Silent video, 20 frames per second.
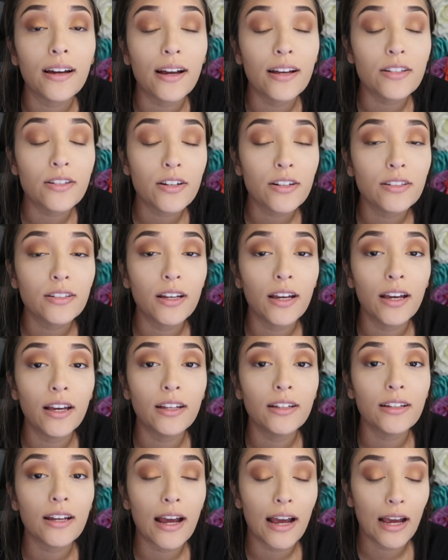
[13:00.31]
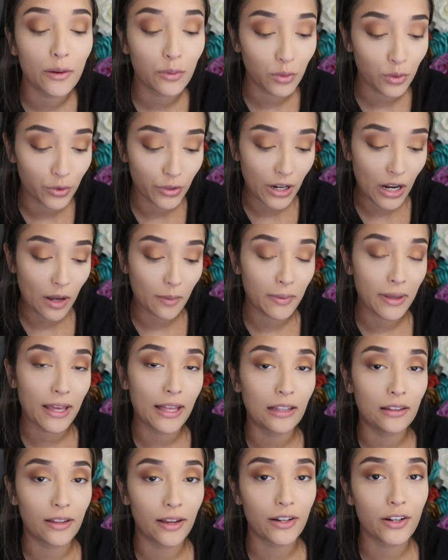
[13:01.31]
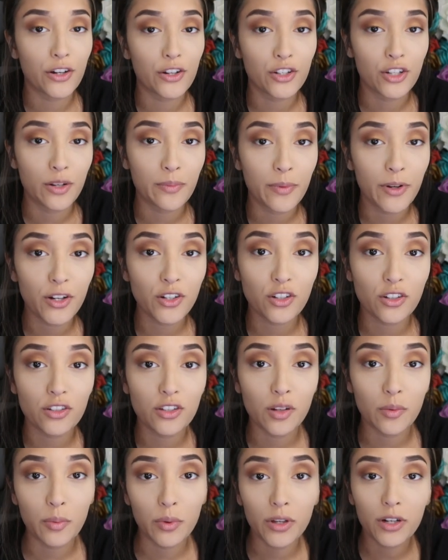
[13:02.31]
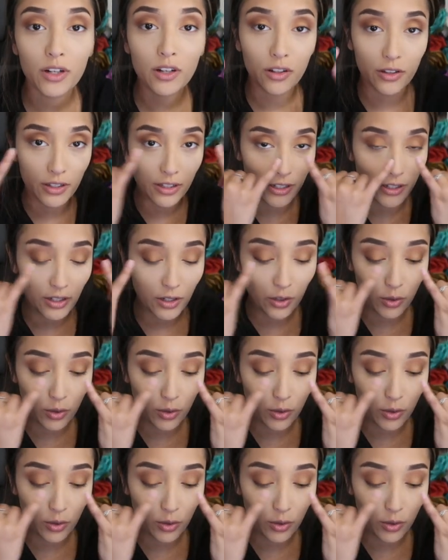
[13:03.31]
eyes are done, I will grab a lighter shimmer just to put it on the